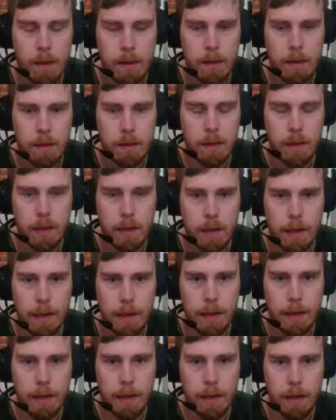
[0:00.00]

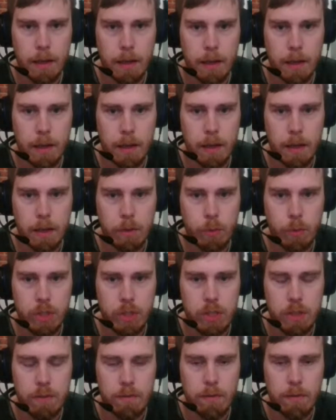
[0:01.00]
And queen
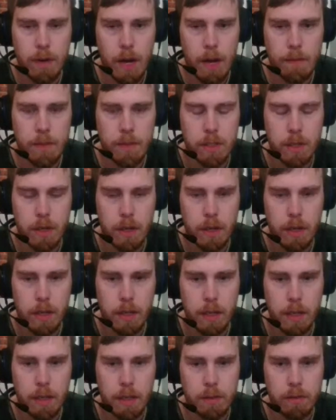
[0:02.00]
g5 is an
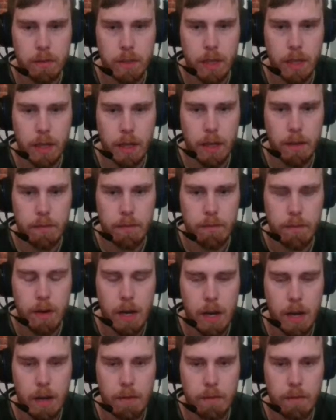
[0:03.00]
idea to take
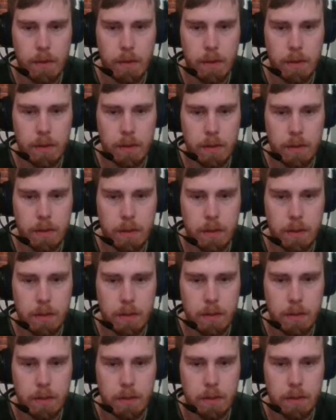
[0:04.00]
f5.
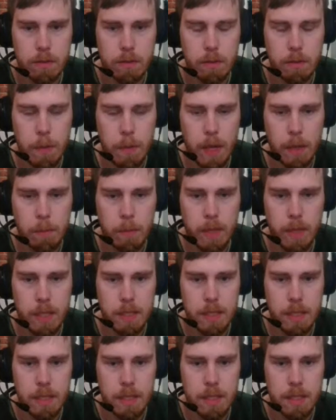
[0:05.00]
So black plays
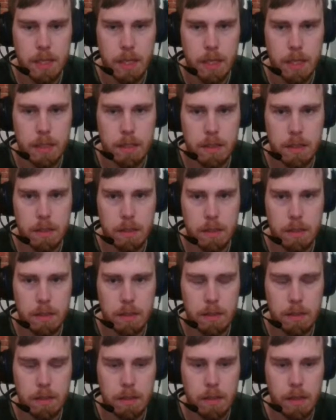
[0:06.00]
e6.
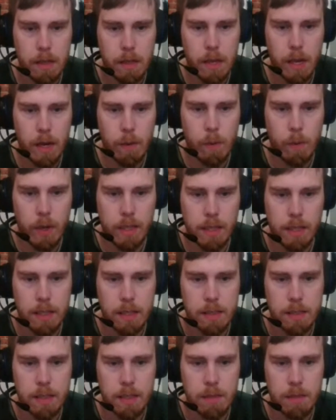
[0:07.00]
And white
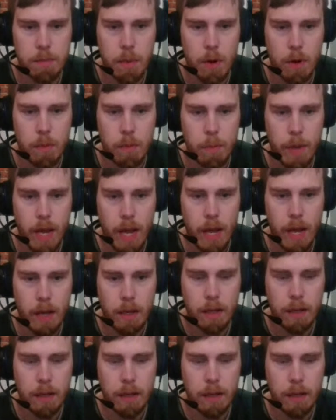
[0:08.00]
gets his pawn back.